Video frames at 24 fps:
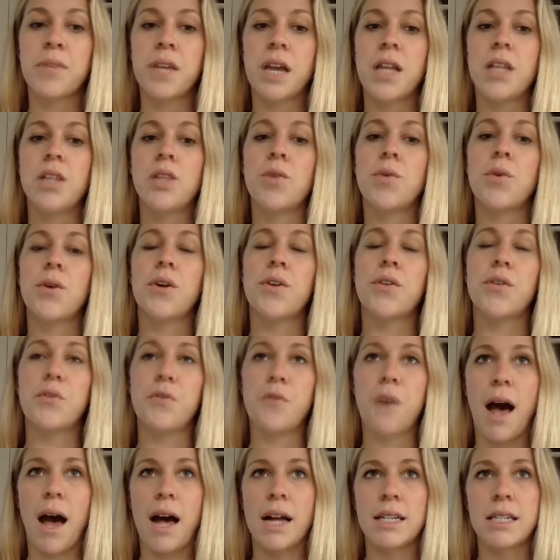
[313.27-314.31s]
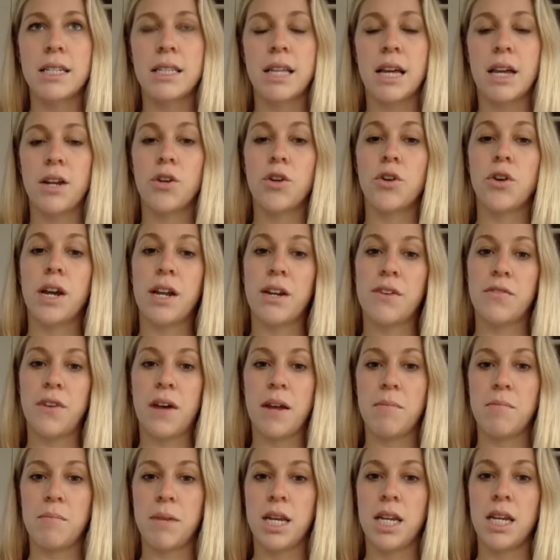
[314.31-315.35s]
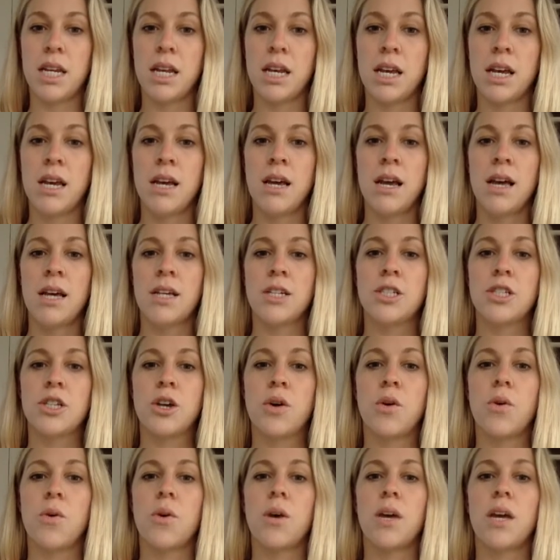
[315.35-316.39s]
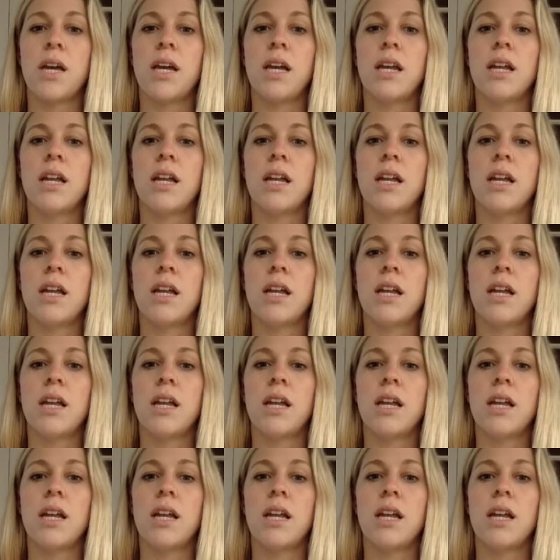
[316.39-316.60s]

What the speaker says: and lower in fat than grain-fed meat. So